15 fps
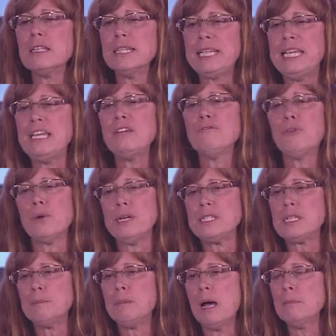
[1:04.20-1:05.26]
leading
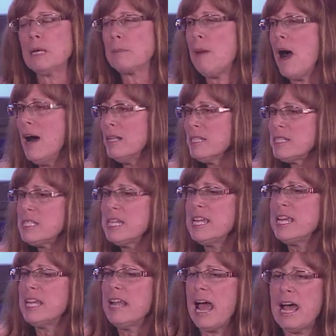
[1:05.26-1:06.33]
voice in public
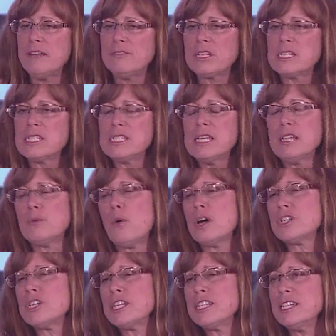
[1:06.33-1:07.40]
policy and advocacy in
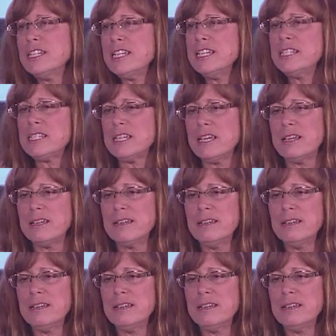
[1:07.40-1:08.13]
Washington, D.C.,